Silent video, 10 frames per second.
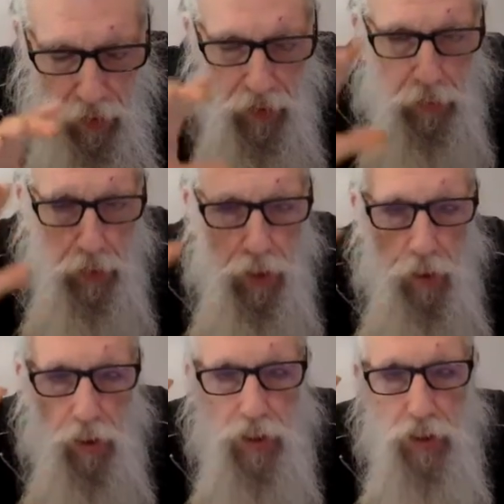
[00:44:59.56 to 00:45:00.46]
is
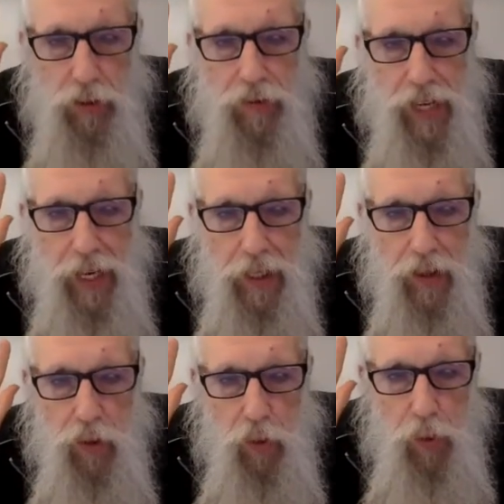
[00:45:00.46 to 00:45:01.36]
because you've
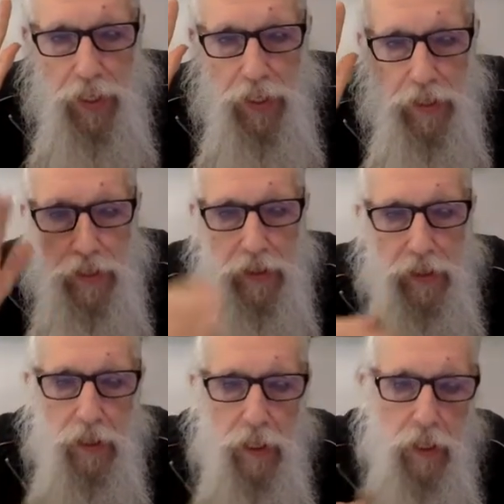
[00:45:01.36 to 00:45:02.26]
taken the
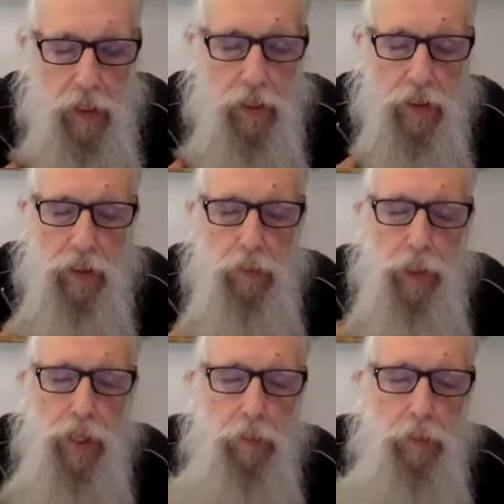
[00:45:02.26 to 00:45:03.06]
witness to be a